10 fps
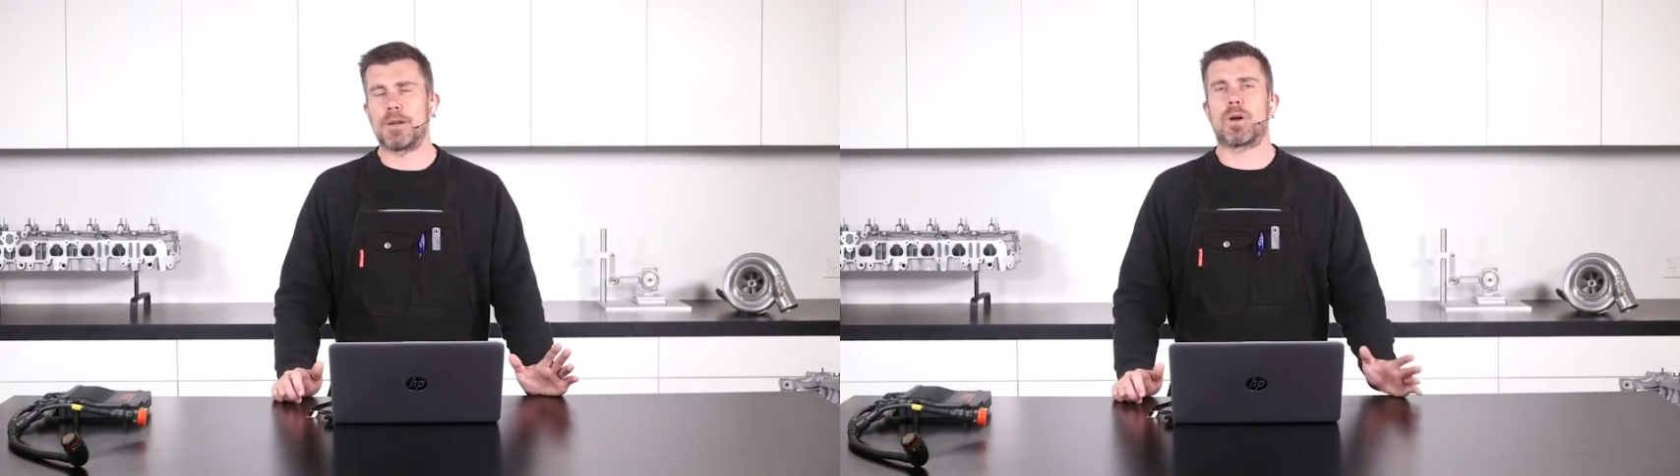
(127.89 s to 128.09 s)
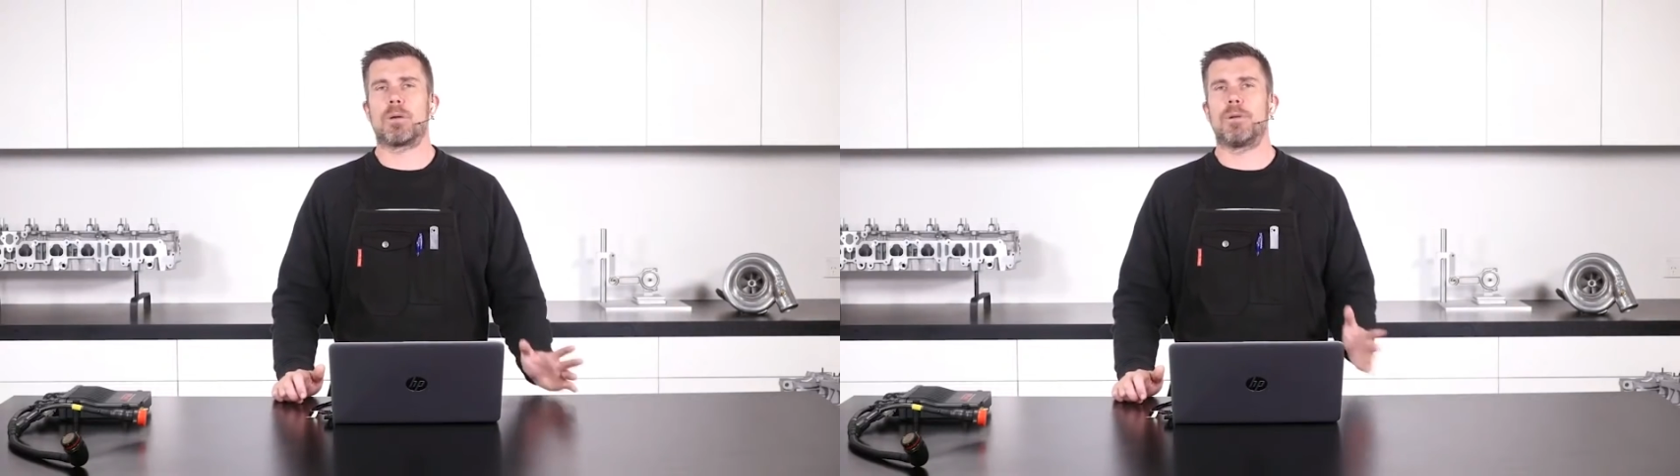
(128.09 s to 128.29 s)

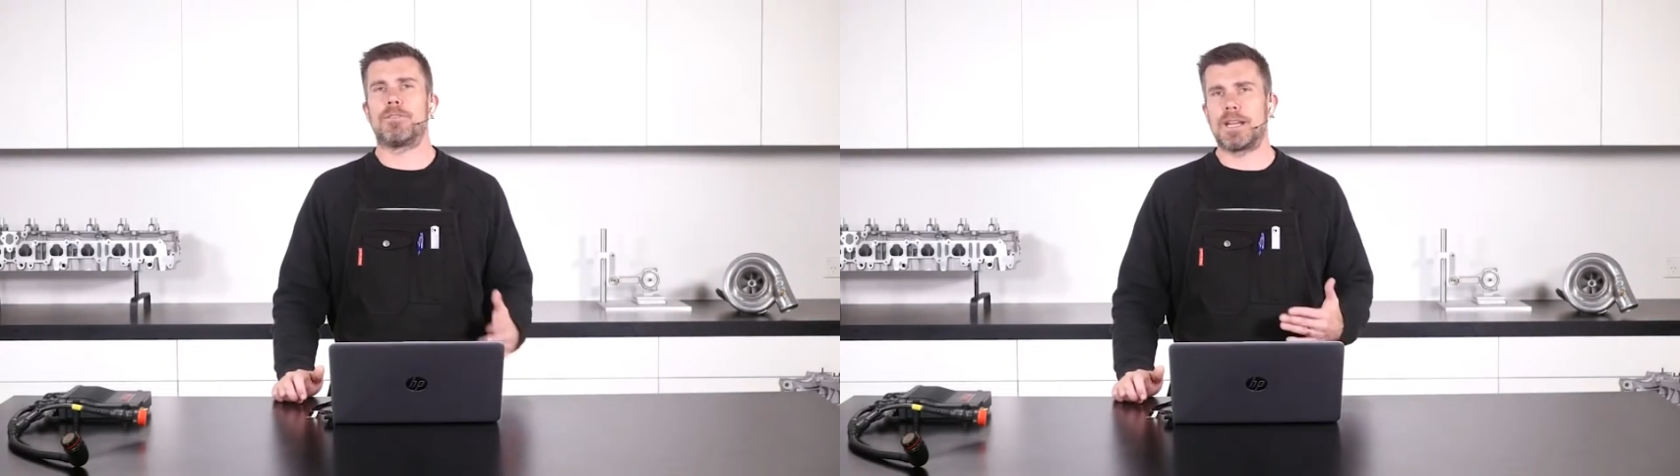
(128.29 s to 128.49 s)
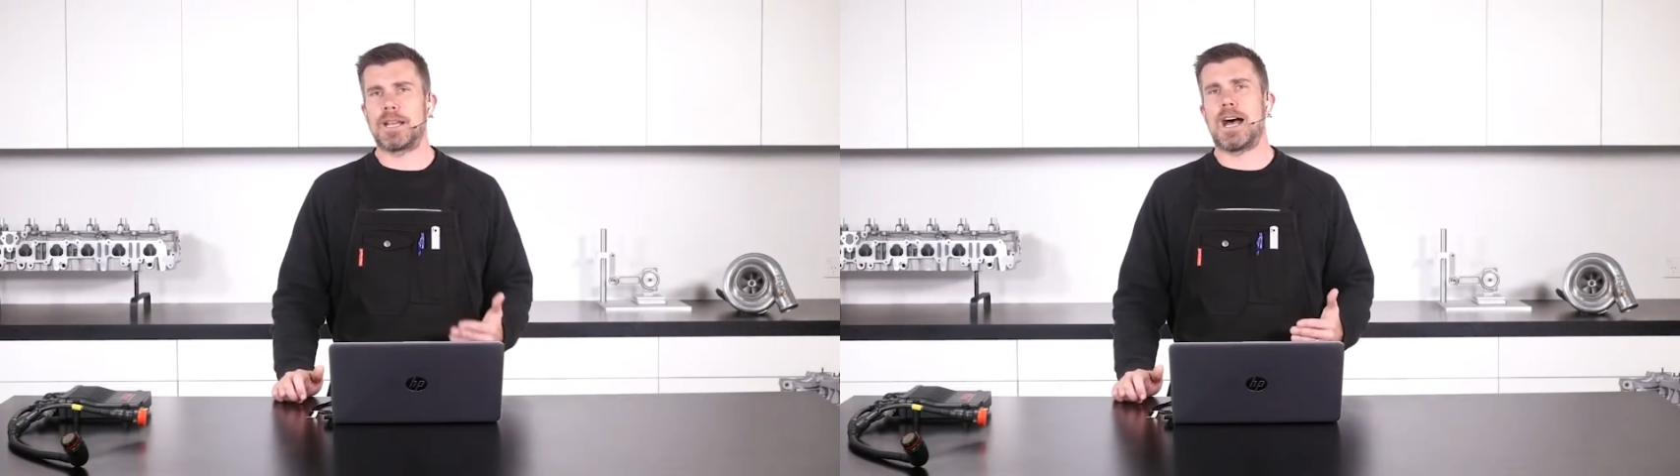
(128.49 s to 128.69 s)
problem of
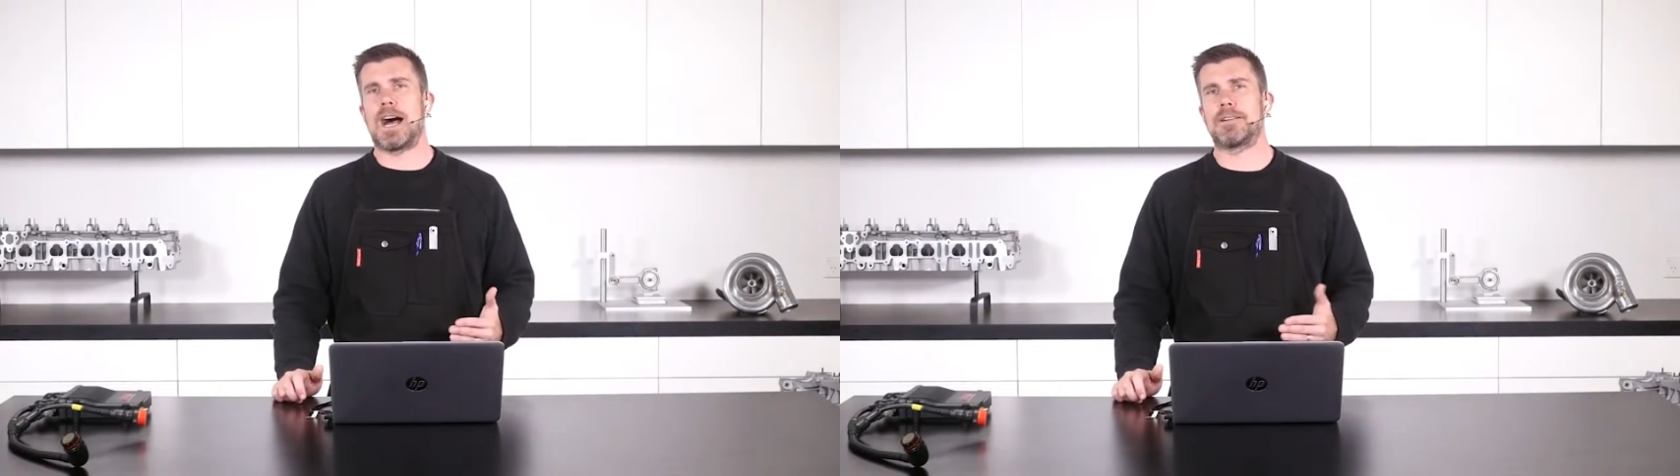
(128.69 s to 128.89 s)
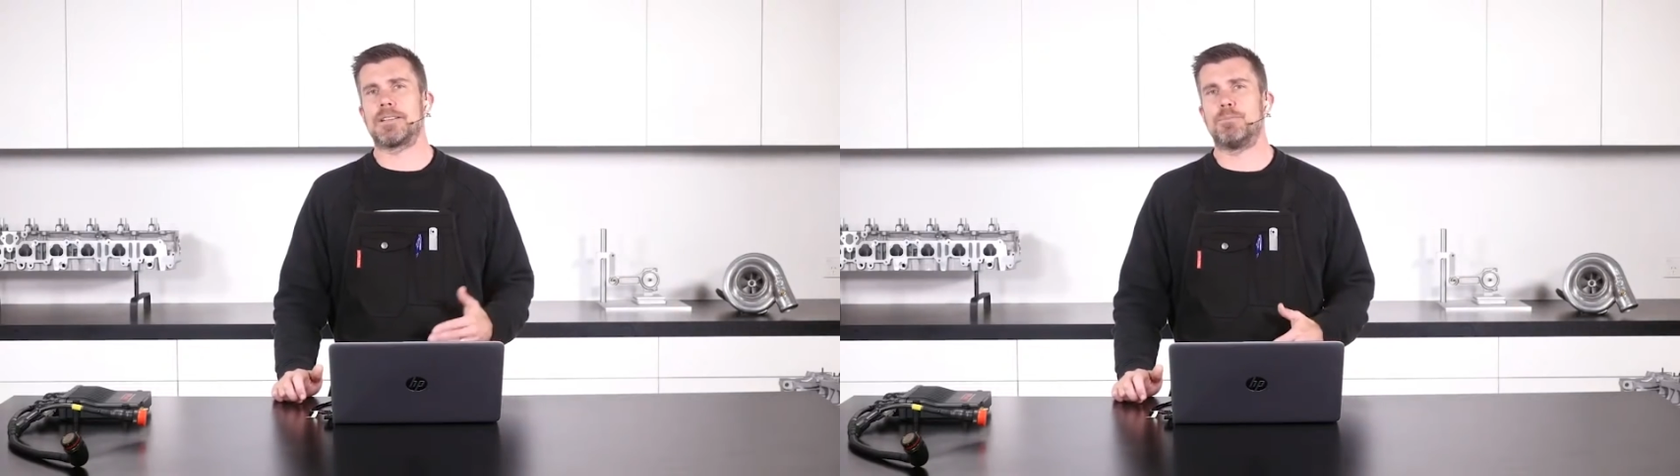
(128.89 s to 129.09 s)
getting a
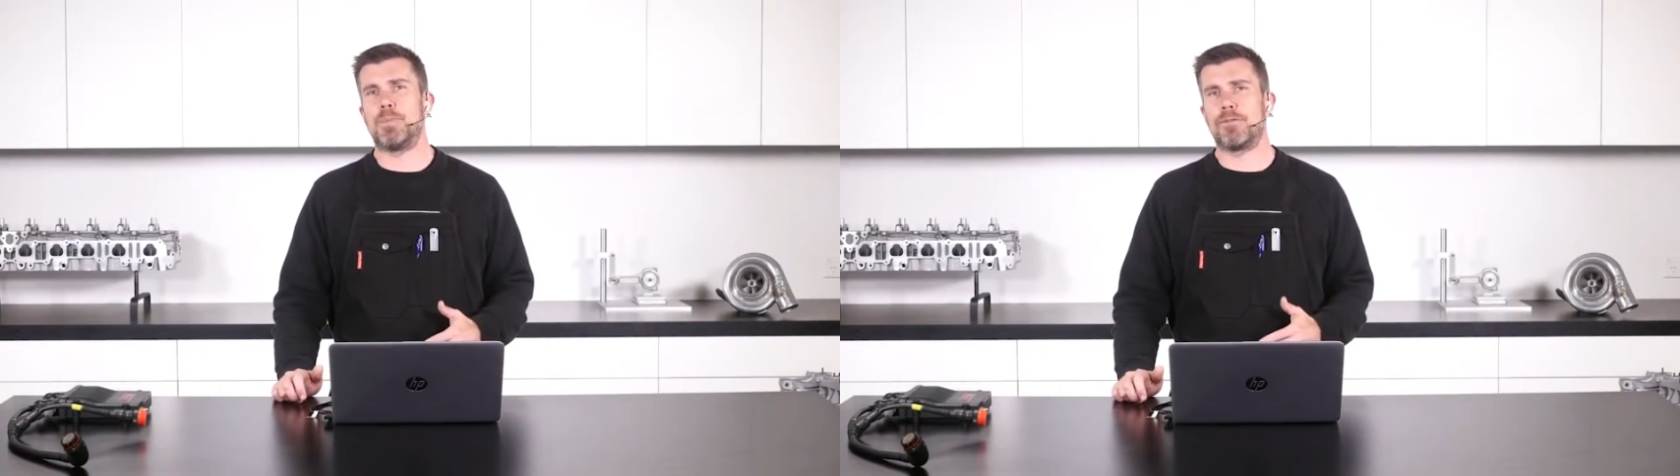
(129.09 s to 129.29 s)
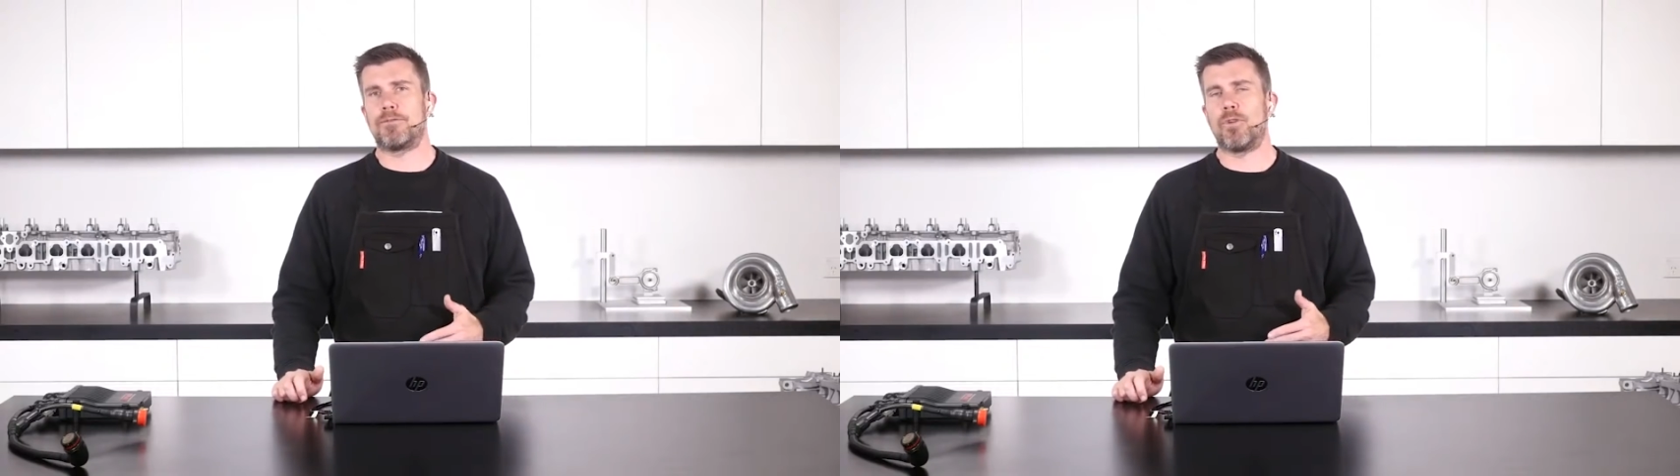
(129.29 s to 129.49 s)
harness
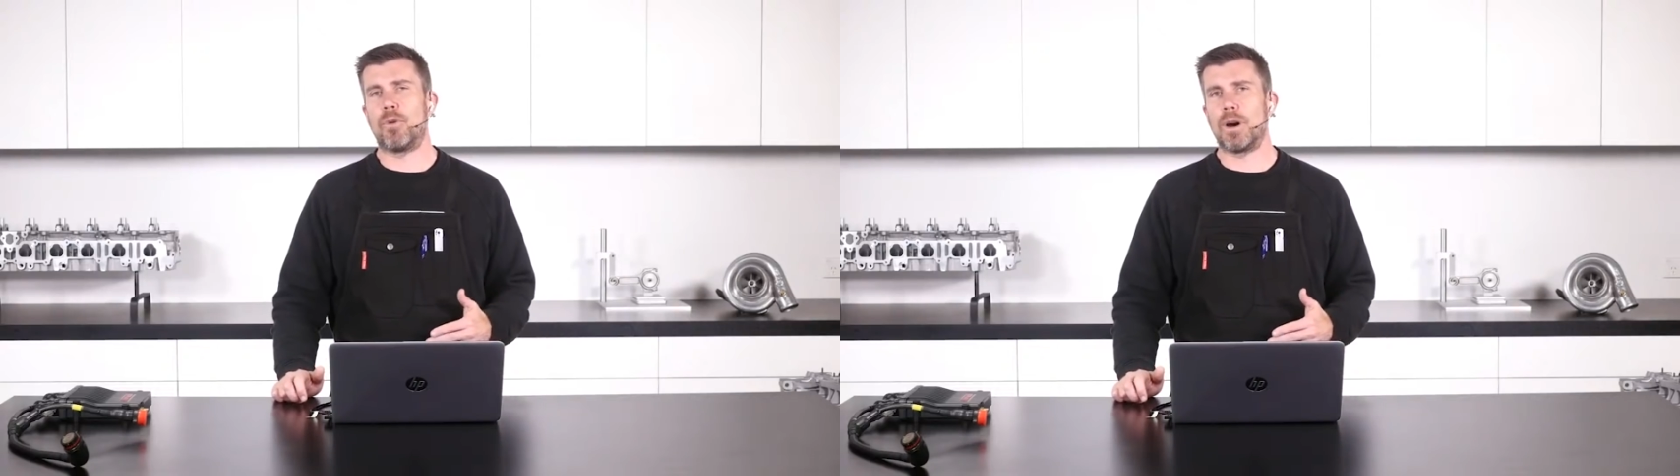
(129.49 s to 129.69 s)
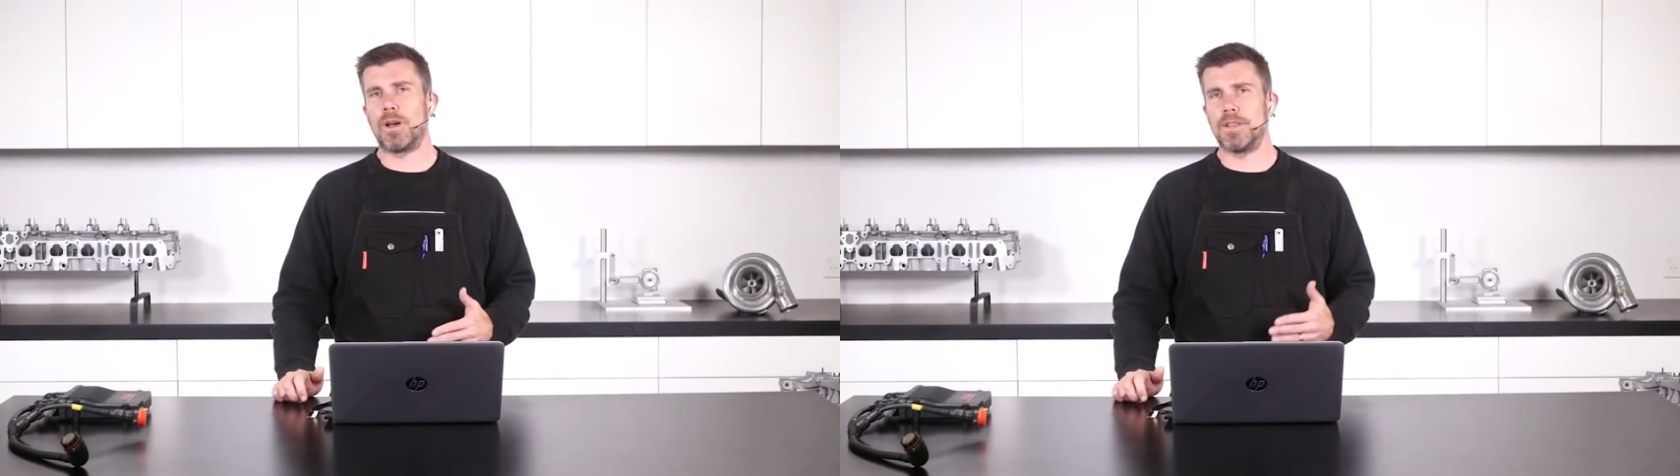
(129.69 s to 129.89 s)
built
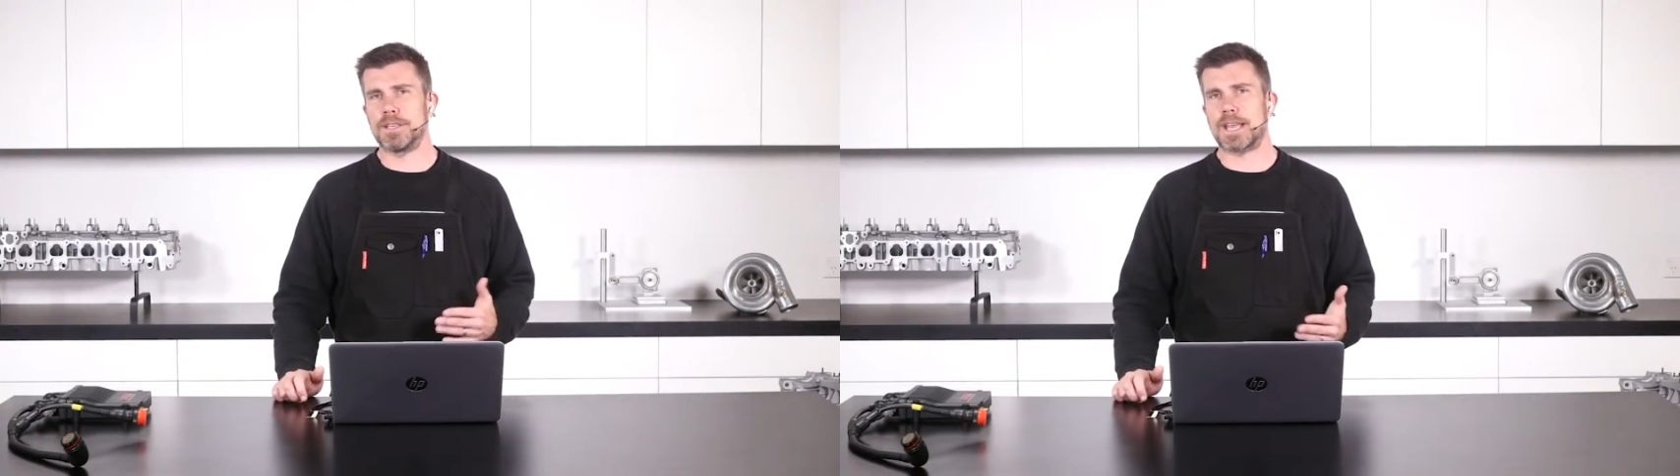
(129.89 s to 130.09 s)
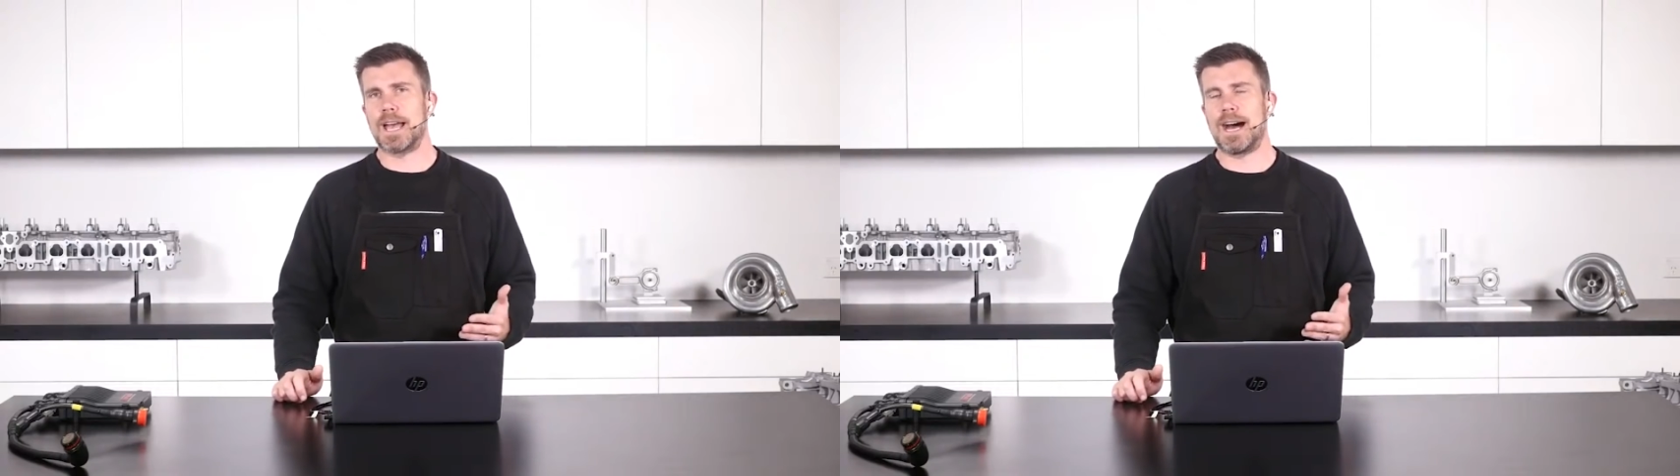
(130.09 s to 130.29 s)
for this
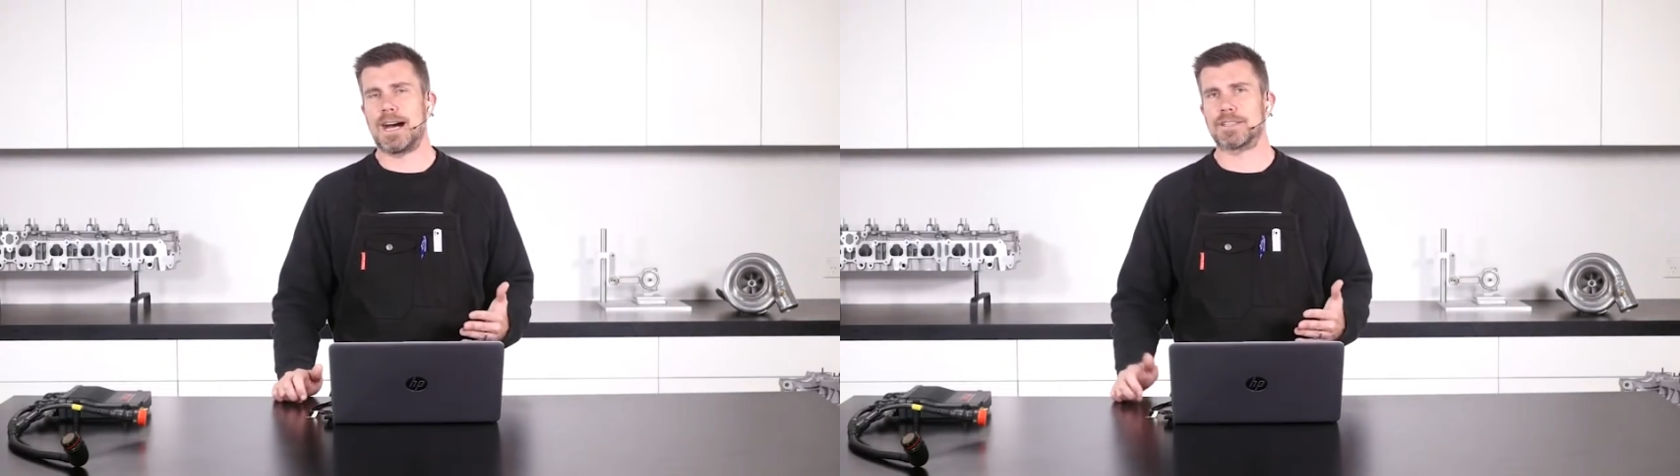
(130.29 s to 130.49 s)
car.